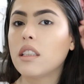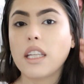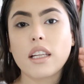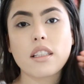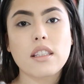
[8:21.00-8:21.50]

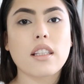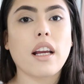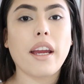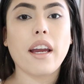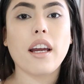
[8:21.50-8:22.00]
Yes,
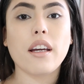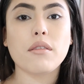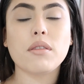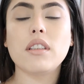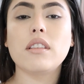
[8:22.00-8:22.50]
I
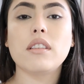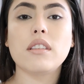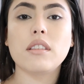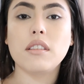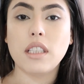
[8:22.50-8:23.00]
have
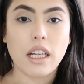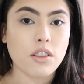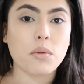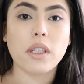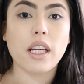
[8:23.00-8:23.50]

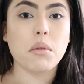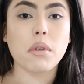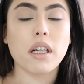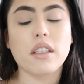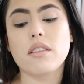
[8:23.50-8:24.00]
not twin
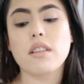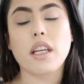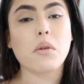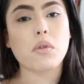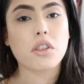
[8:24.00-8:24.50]
eyebrows.
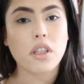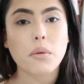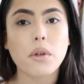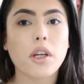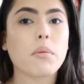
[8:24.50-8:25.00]
I wish they
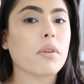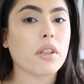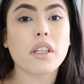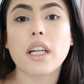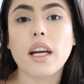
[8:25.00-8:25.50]
were, but
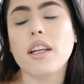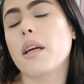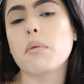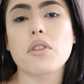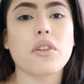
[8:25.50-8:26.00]
they're not.
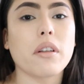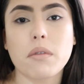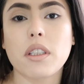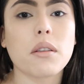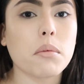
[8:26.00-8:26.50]
Your eyebrows are
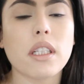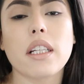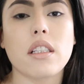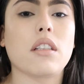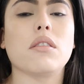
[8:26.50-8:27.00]
never gonna be
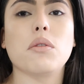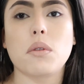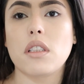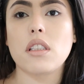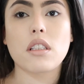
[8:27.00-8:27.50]
identical
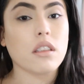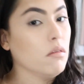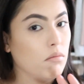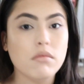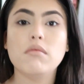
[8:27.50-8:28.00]
ones,
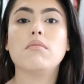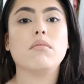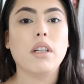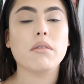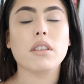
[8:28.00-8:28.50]

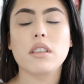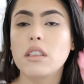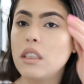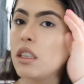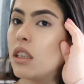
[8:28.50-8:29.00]
ever.
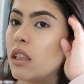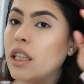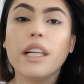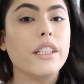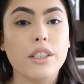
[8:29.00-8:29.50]

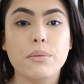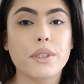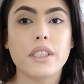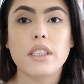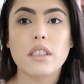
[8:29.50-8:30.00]
It is what
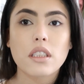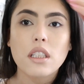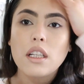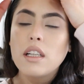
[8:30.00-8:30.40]
it is.